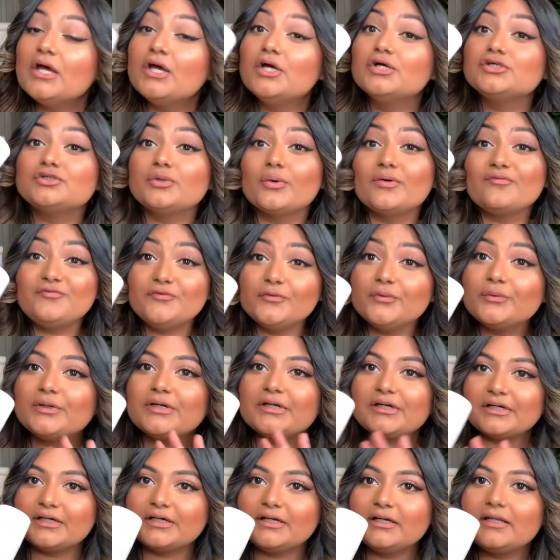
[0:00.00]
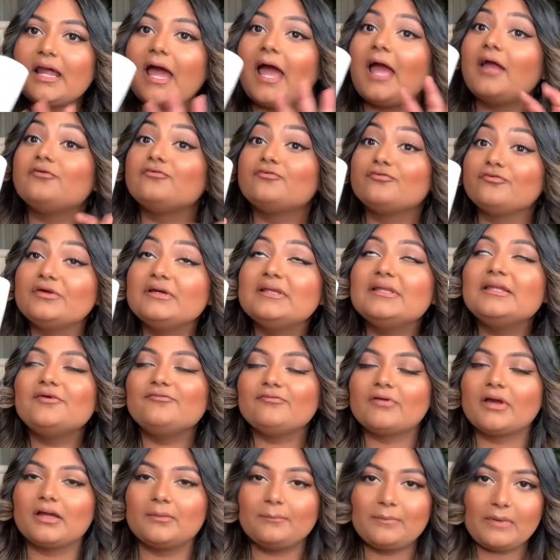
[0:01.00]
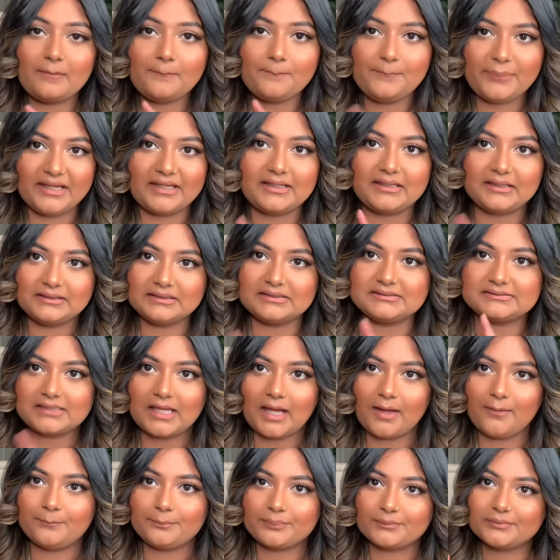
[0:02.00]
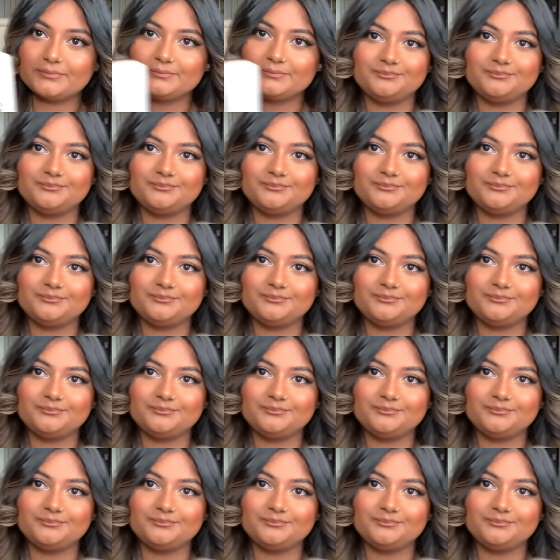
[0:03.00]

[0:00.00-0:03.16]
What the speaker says: So if you could, I really recommend picking this up.